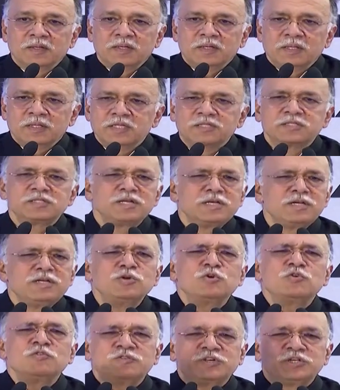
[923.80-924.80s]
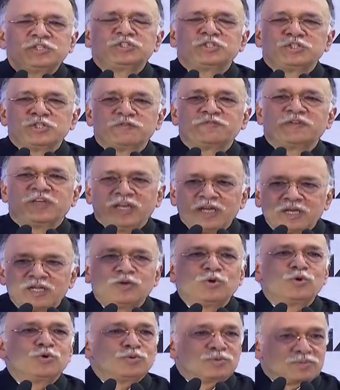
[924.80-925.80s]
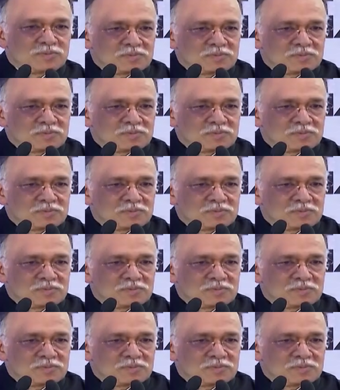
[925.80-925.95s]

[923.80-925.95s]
This is a new version of IGNU.